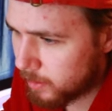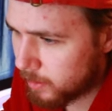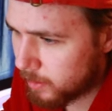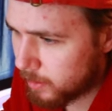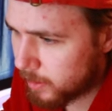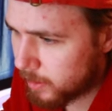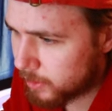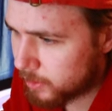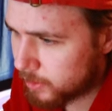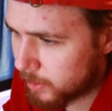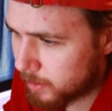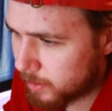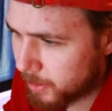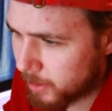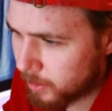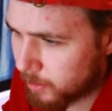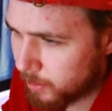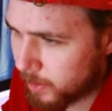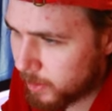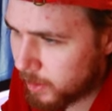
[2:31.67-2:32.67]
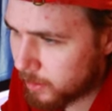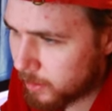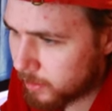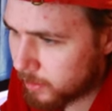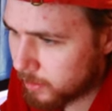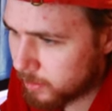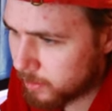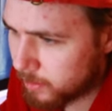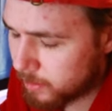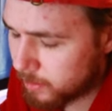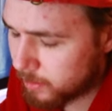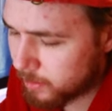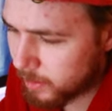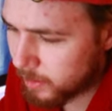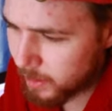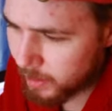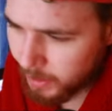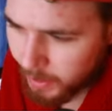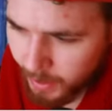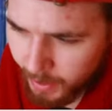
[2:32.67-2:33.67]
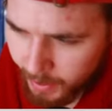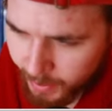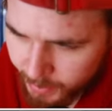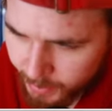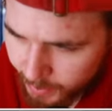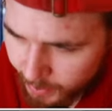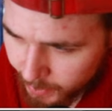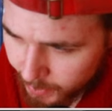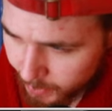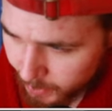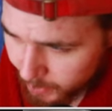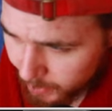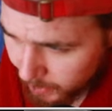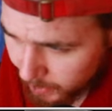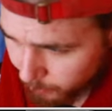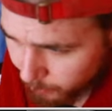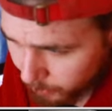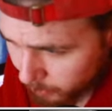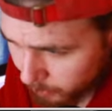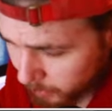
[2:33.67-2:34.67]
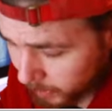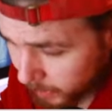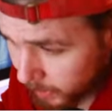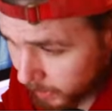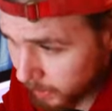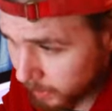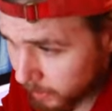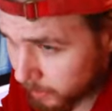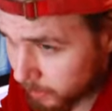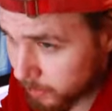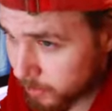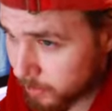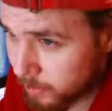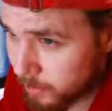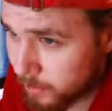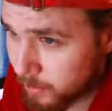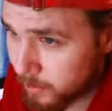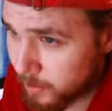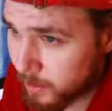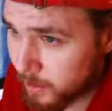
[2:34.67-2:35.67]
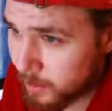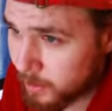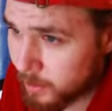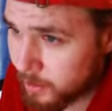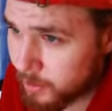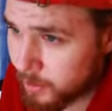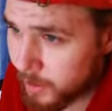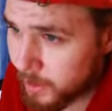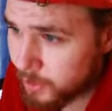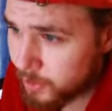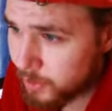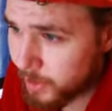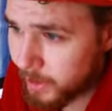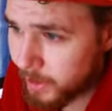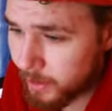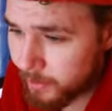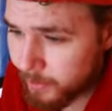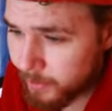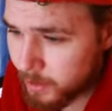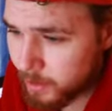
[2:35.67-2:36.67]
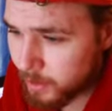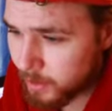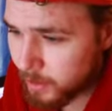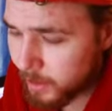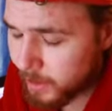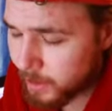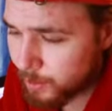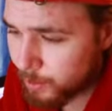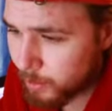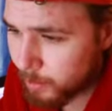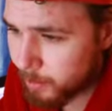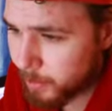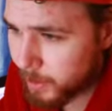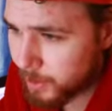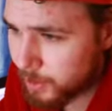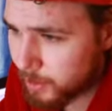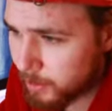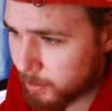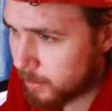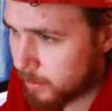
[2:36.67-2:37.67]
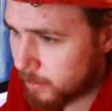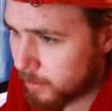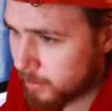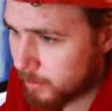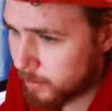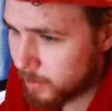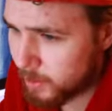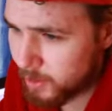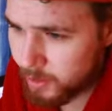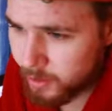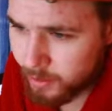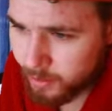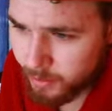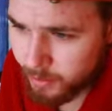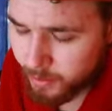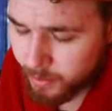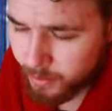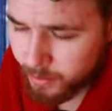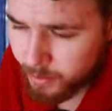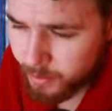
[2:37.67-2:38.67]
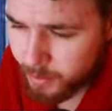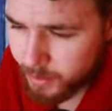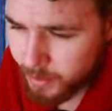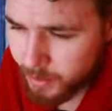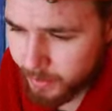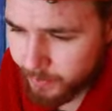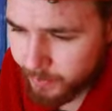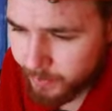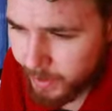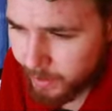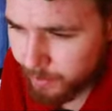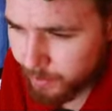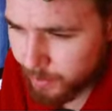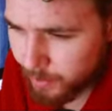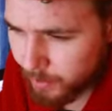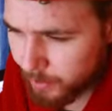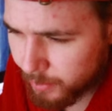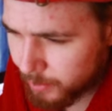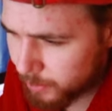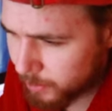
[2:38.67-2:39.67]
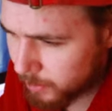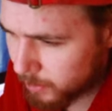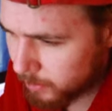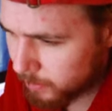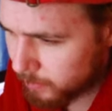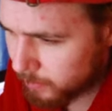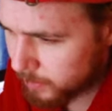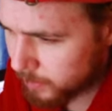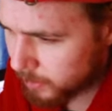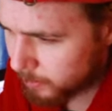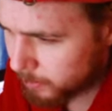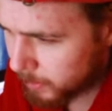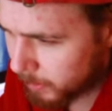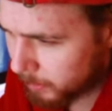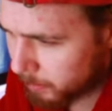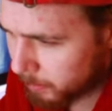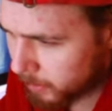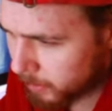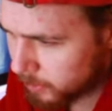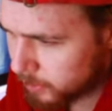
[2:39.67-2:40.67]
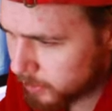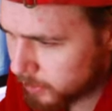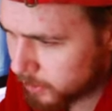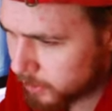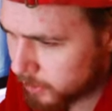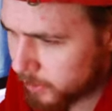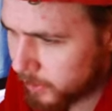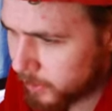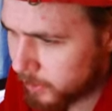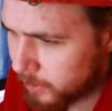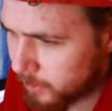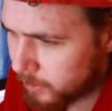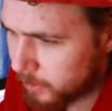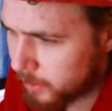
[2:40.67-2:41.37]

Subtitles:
Actually, I'm gonna go here, and the idea is that I want to play here to try and trade off his light squared bishop, which is kind of counterintuitive to my pawn structure here,